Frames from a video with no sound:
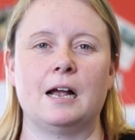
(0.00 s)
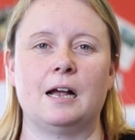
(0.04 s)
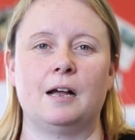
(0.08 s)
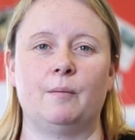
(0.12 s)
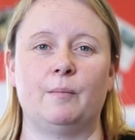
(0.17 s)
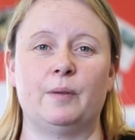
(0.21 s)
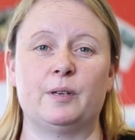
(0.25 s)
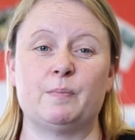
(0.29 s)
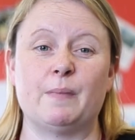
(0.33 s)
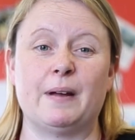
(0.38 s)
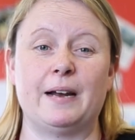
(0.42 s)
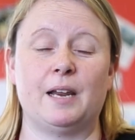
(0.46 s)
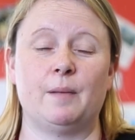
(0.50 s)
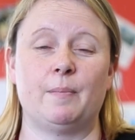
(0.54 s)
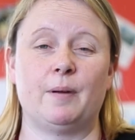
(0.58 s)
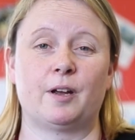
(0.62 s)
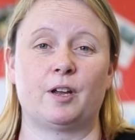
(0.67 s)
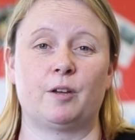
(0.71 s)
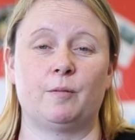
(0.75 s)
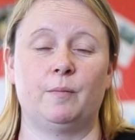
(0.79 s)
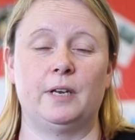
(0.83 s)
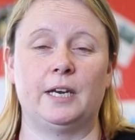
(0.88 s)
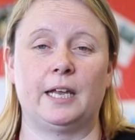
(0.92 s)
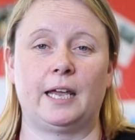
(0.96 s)
It's mainly
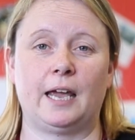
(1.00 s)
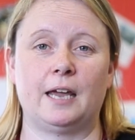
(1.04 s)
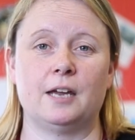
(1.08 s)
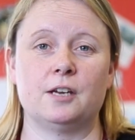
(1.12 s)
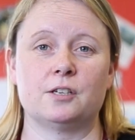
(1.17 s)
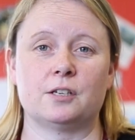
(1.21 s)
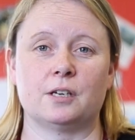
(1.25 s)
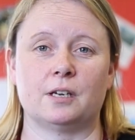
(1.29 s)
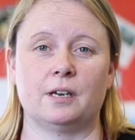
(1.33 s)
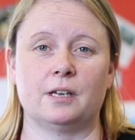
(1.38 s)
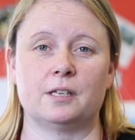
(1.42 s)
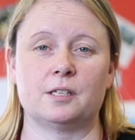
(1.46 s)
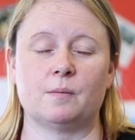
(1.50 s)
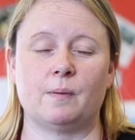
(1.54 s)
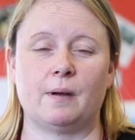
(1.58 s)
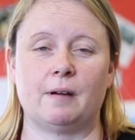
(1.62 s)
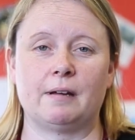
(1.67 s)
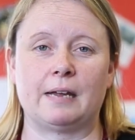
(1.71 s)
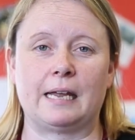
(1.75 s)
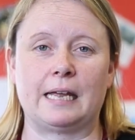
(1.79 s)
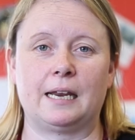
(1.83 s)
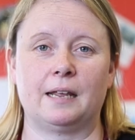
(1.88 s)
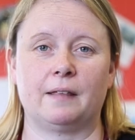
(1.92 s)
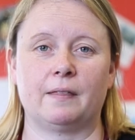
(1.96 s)
about communication. It's
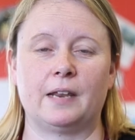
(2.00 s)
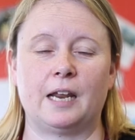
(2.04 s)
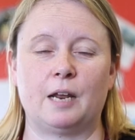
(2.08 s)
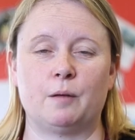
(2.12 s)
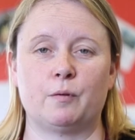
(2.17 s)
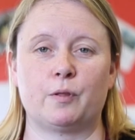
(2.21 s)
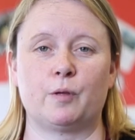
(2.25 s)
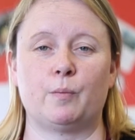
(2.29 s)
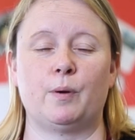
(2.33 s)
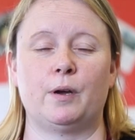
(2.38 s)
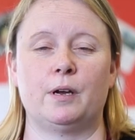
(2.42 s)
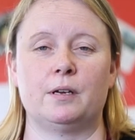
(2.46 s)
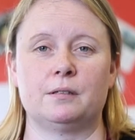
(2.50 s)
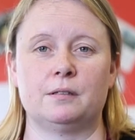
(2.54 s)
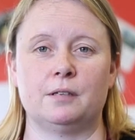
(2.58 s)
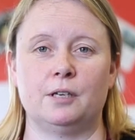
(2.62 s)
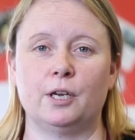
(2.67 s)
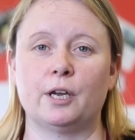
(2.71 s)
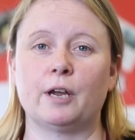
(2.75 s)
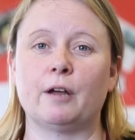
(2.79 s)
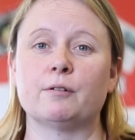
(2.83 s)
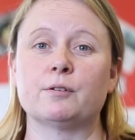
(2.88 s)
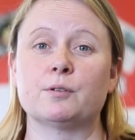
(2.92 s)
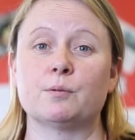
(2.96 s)
about getting the name of the person
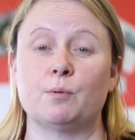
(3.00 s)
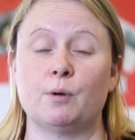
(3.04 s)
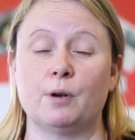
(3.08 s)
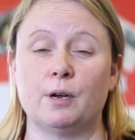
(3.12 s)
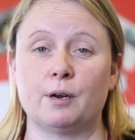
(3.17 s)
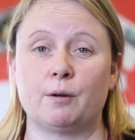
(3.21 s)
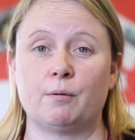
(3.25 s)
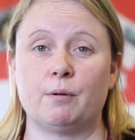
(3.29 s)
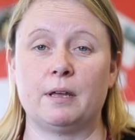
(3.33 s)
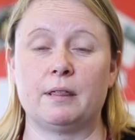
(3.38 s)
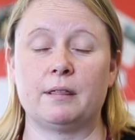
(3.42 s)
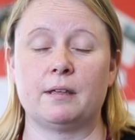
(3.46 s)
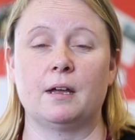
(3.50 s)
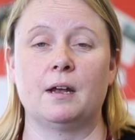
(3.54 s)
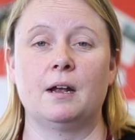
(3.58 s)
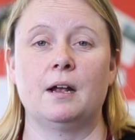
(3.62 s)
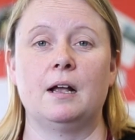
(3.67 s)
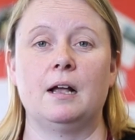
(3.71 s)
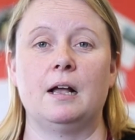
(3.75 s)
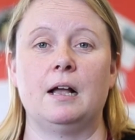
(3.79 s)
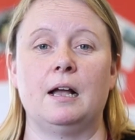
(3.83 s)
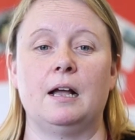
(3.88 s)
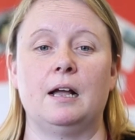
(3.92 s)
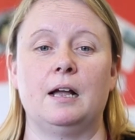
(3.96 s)
that you're going to work with.
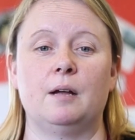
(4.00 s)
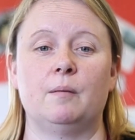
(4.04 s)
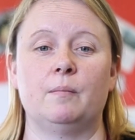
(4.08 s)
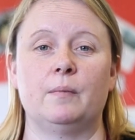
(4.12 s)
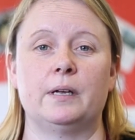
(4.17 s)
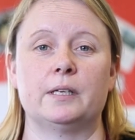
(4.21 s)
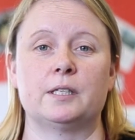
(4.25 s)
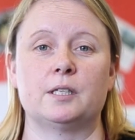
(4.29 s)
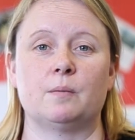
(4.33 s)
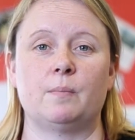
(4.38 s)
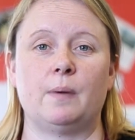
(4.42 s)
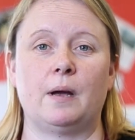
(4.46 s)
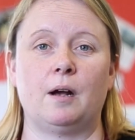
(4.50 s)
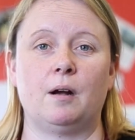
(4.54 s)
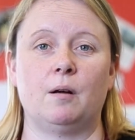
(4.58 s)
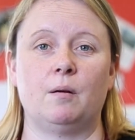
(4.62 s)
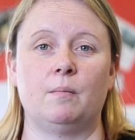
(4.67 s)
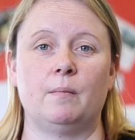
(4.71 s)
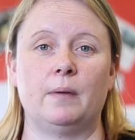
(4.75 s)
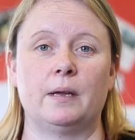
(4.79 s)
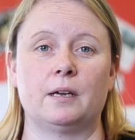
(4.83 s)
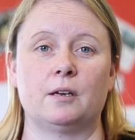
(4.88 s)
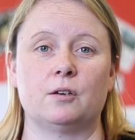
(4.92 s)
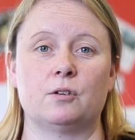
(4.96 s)
It's
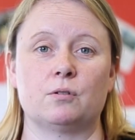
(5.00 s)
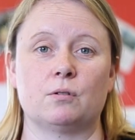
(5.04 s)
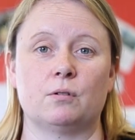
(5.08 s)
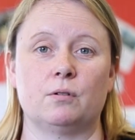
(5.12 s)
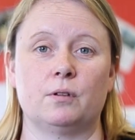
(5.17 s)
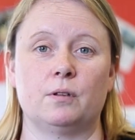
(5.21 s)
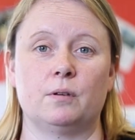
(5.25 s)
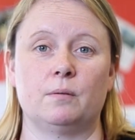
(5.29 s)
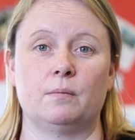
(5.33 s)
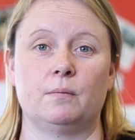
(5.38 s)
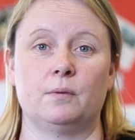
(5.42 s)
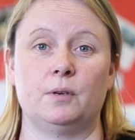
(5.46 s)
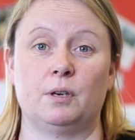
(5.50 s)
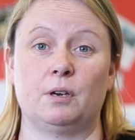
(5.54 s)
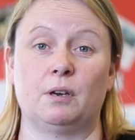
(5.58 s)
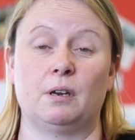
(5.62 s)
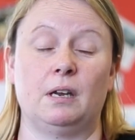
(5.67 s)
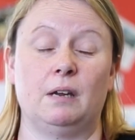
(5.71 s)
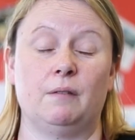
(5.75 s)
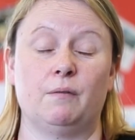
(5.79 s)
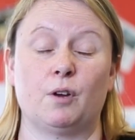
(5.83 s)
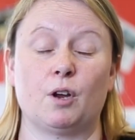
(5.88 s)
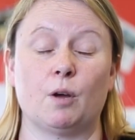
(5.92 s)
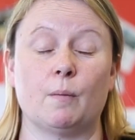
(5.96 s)
about making sure that you
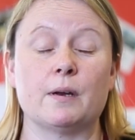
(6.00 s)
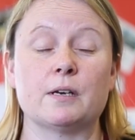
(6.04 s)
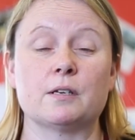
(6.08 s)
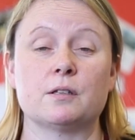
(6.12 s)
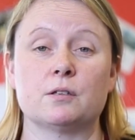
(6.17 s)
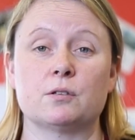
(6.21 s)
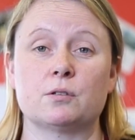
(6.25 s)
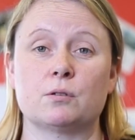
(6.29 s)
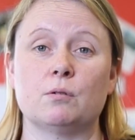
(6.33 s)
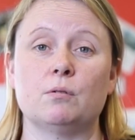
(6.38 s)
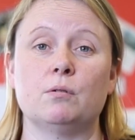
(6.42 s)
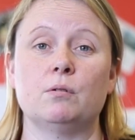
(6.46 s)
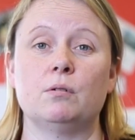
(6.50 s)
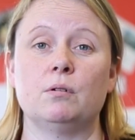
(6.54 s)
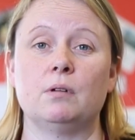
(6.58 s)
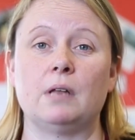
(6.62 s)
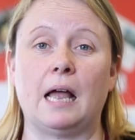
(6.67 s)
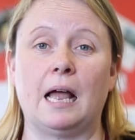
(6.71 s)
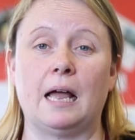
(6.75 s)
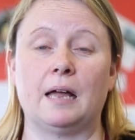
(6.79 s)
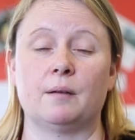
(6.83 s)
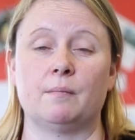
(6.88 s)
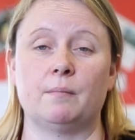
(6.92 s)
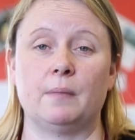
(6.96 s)
can even come into the
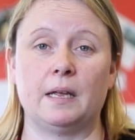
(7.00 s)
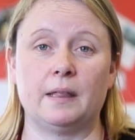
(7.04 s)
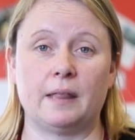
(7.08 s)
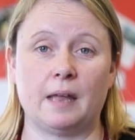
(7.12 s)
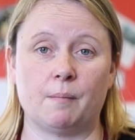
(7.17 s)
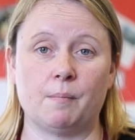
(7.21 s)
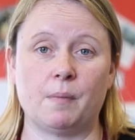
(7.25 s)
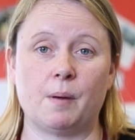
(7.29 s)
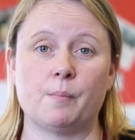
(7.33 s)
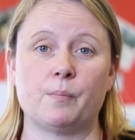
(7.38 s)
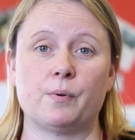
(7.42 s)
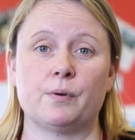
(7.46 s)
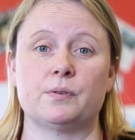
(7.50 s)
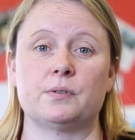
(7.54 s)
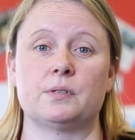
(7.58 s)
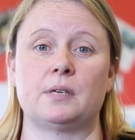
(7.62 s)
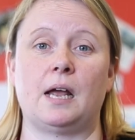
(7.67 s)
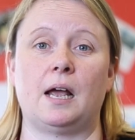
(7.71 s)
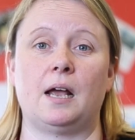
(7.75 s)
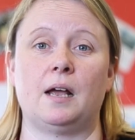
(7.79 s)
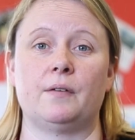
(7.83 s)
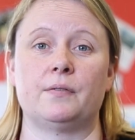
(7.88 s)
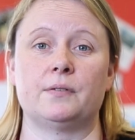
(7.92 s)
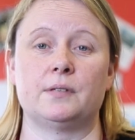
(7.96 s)
school and meet that member of
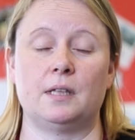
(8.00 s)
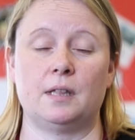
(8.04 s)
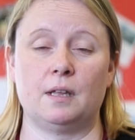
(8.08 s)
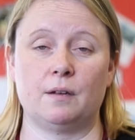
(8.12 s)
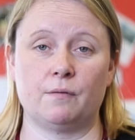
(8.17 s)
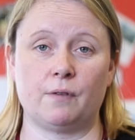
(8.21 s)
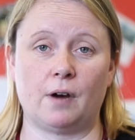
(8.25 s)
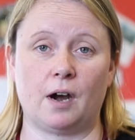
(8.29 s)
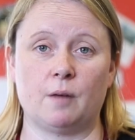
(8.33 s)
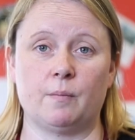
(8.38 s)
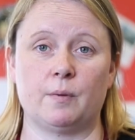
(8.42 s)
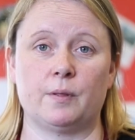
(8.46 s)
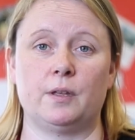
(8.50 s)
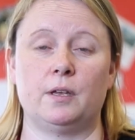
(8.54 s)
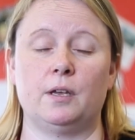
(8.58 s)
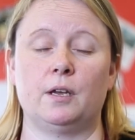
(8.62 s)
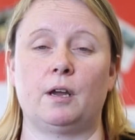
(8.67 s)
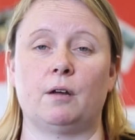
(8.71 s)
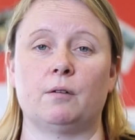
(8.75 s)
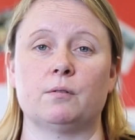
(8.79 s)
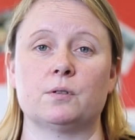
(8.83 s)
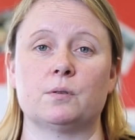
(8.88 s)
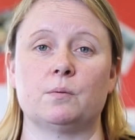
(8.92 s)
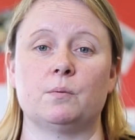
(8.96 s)
staff, see the environment that
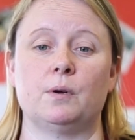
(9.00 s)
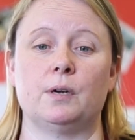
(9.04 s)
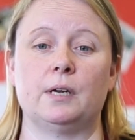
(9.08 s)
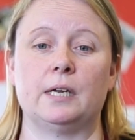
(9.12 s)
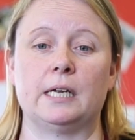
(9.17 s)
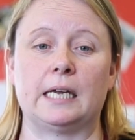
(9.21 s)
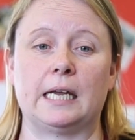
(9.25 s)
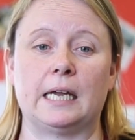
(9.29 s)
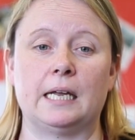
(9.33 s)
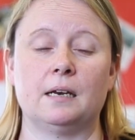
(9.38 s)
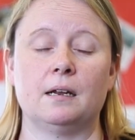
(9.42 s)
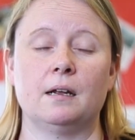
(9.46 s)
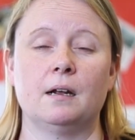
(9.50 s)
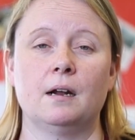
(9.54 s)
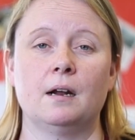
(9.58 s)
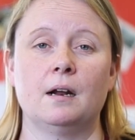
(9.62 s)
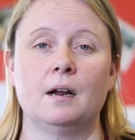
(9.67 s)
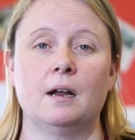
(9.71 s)
you're going to work in.